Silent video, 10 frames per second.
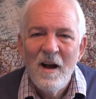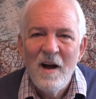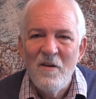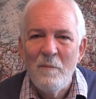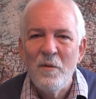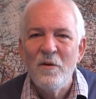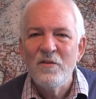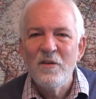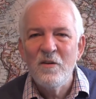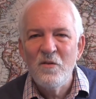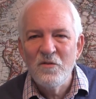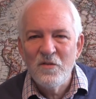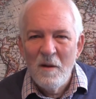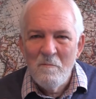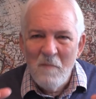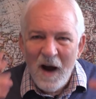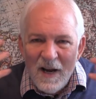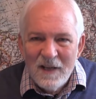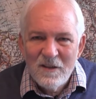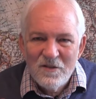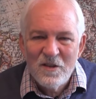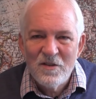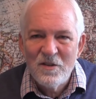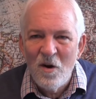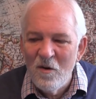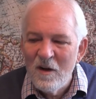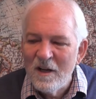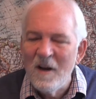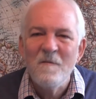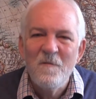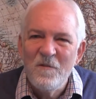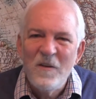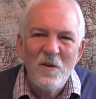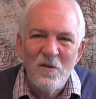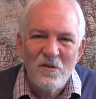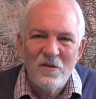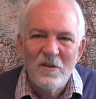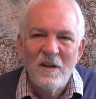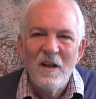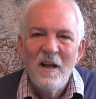of a person whose mind is just so confused